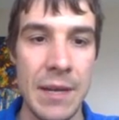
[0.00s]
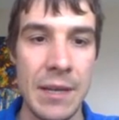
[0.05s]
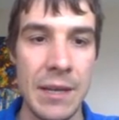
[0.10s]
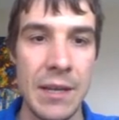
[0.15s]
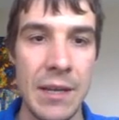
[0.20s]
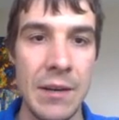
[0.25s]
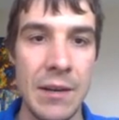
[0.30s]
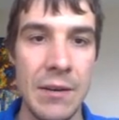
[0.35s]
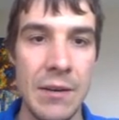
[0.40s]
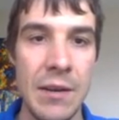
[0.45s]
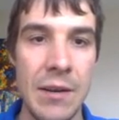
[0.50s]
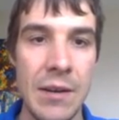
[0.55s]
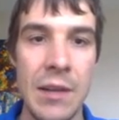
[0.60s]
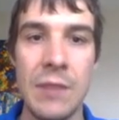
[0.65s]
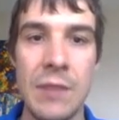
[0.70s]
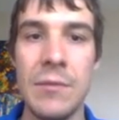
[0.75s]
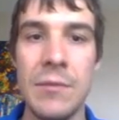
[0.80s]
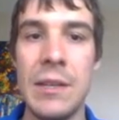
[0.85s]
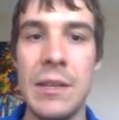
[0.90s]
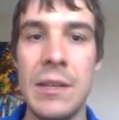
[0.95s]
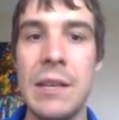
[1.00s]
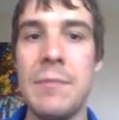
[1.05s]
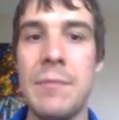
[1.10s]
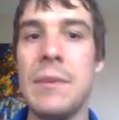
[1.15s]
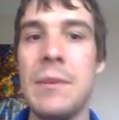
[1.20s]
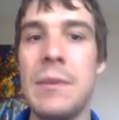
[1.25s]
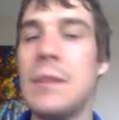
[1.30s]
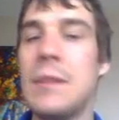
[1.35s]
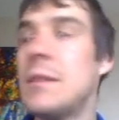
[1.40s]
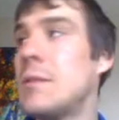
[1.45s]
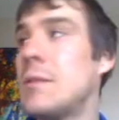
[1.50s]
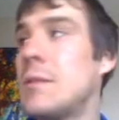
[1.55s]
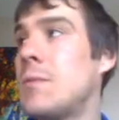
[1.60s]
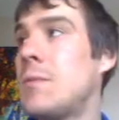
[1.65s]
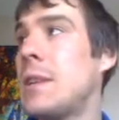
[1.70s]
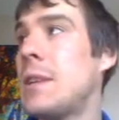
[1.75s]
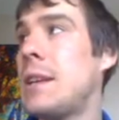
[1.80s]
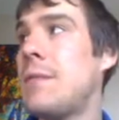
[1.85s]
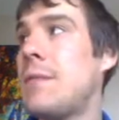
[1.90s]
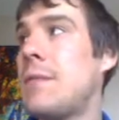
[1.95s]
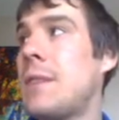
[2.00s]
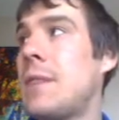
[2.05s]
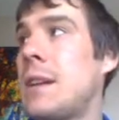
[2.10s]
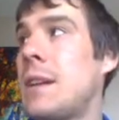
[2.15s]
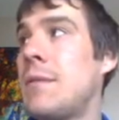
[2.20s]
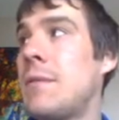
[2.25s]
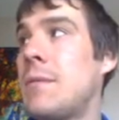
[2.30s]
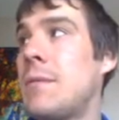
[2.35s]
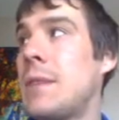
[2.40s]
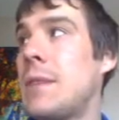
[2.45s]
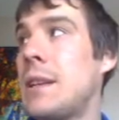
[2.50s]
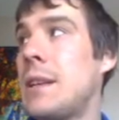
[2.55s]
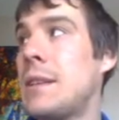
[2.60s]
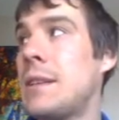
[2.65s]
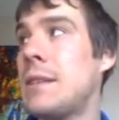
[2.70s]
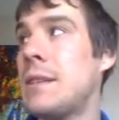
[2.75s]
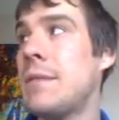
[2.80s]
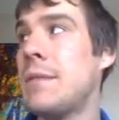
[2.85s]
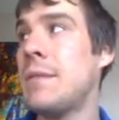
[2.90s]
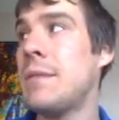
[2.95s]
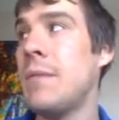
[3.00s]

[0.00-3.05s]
here. Rhenium, there's 185 and 187.